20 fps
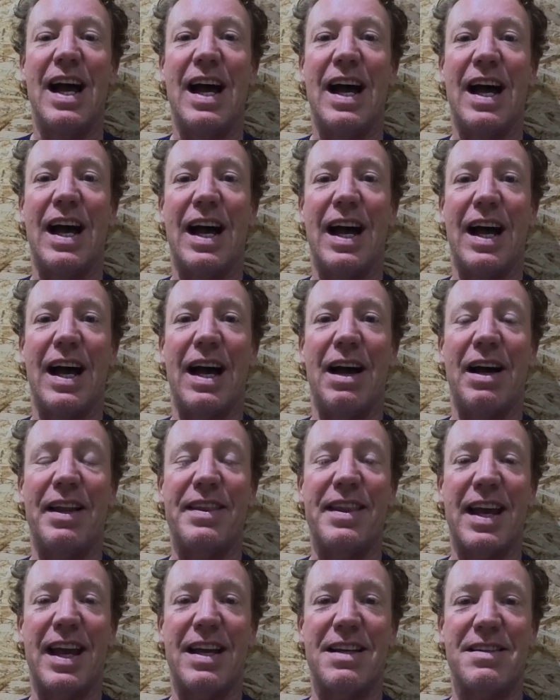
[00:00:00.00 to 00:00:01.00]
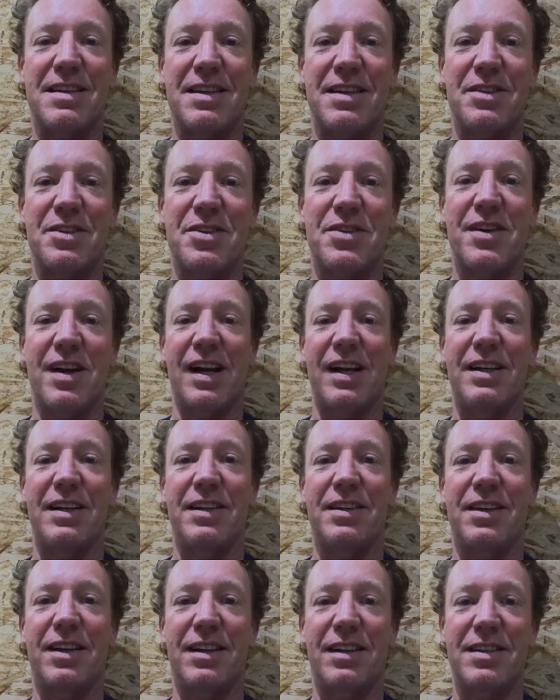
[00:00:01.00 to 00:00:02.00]
1,000
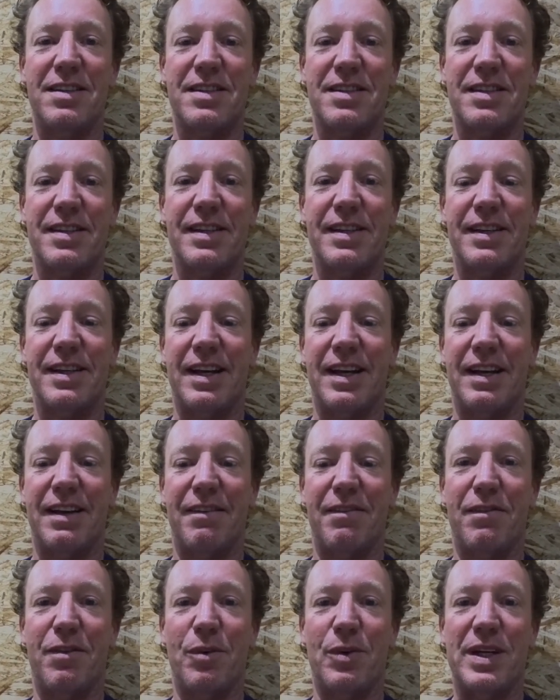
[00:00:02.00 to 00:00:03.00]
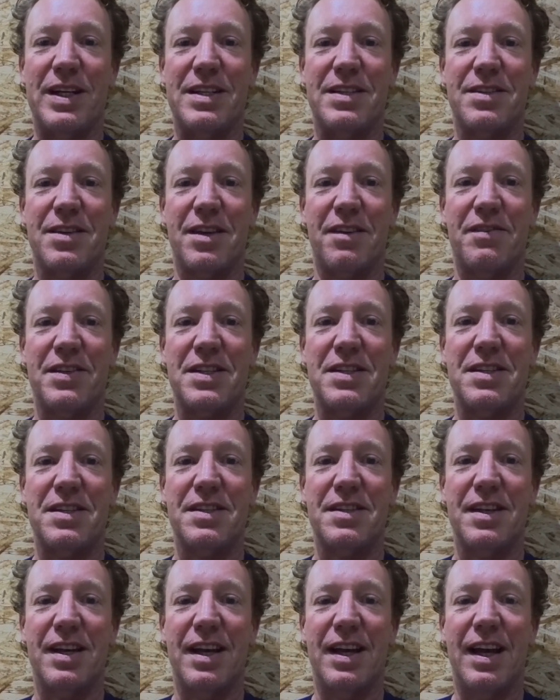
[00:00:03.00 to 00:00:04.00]
Australian dollars for his
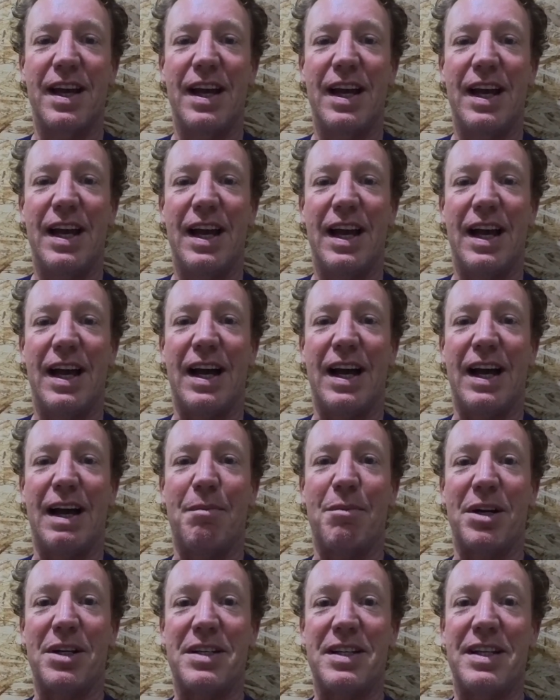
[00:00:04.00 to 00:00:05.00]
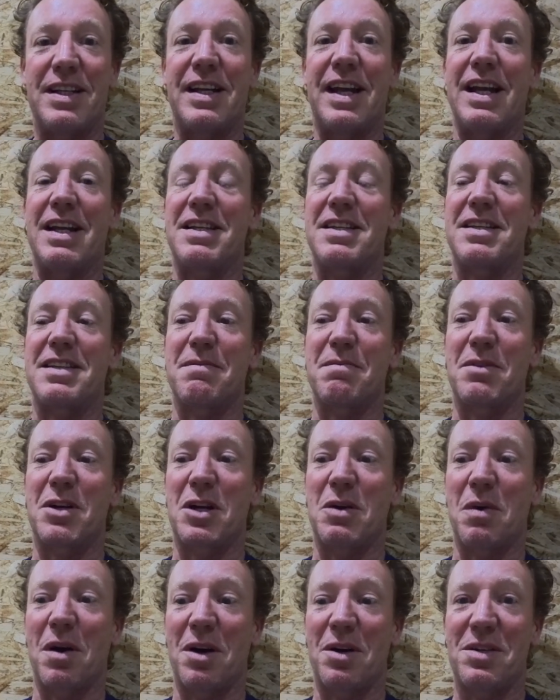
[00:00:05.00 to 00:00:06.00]
services. I did get some
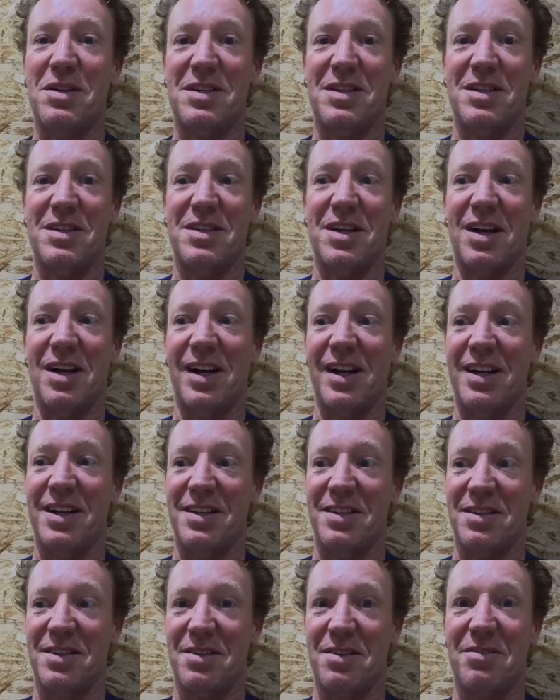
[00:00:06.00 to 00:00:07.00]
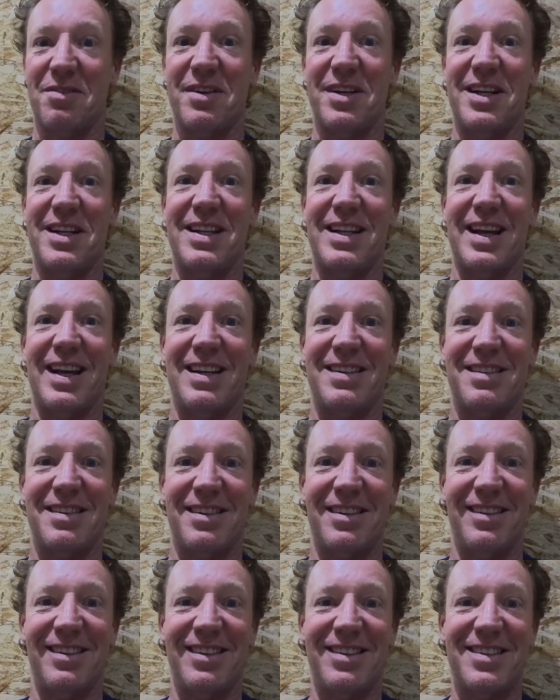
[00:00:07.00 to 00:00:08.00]
quotes as high as
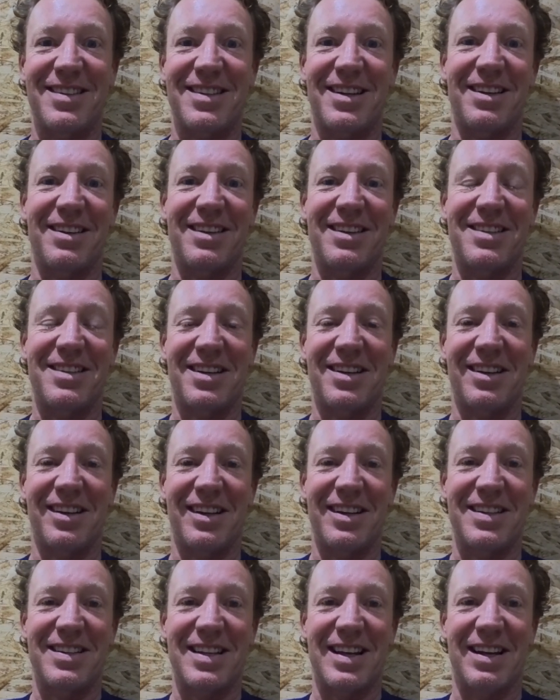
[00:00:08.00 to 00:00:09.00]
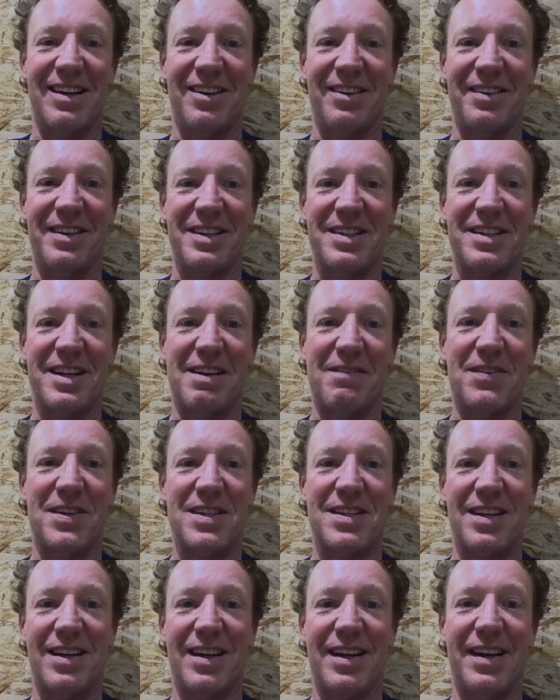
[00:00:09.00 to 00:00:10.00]
$3,000, so this guy's on the cheaper
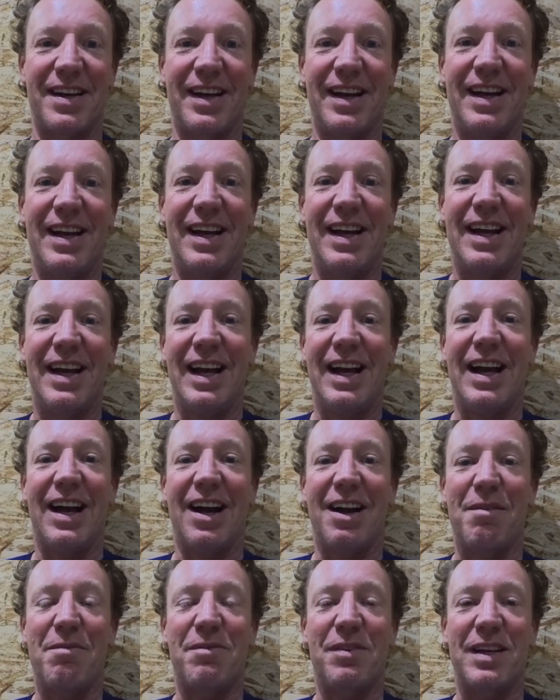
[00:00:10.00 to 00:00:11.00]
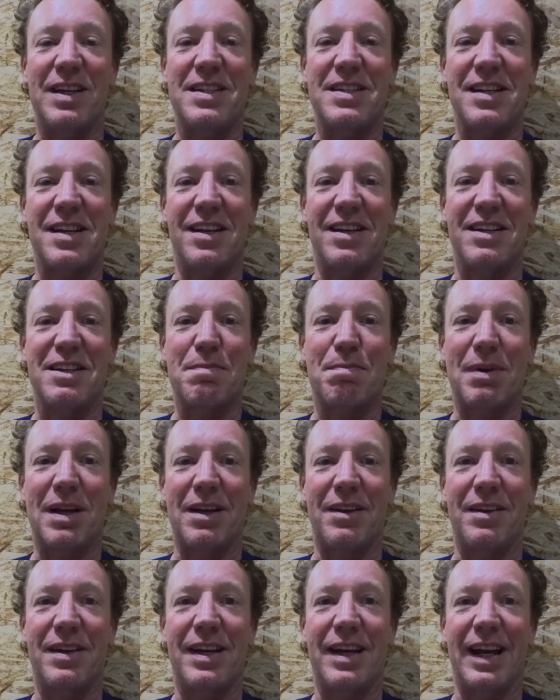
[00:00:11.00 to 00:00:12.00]
side. Hopefully he's a nice
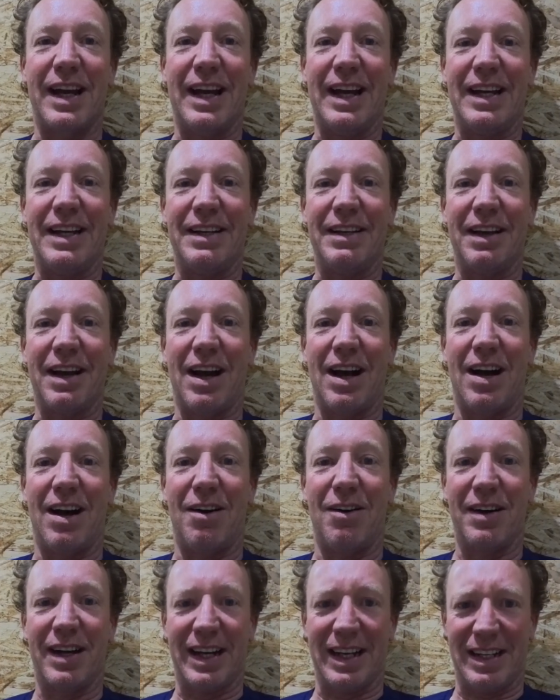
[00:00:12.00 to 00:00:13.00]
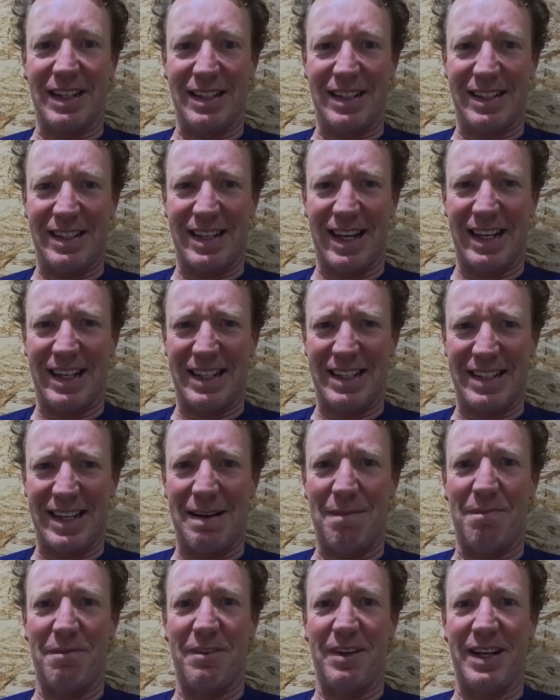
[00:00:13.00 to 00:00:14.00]
bloke, and I'll get to take
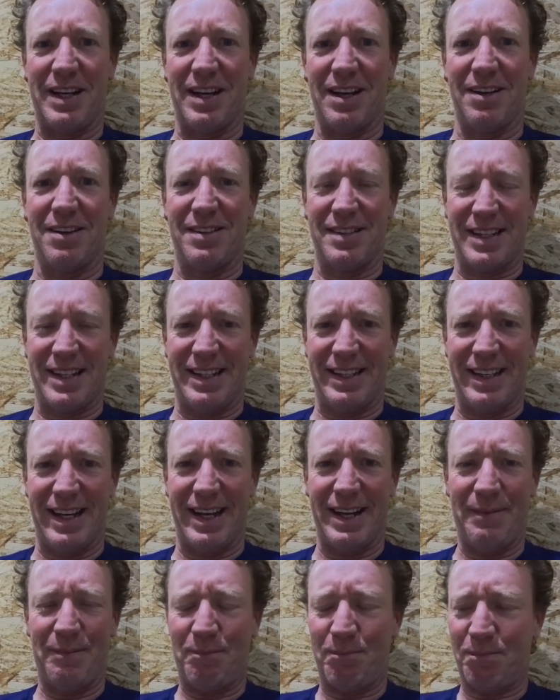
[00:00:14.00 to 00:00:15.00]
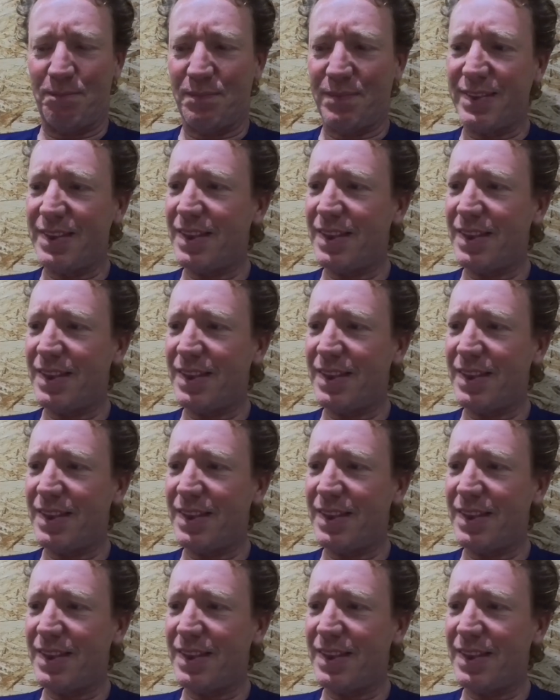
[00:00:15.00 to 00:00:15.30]
some videos in there.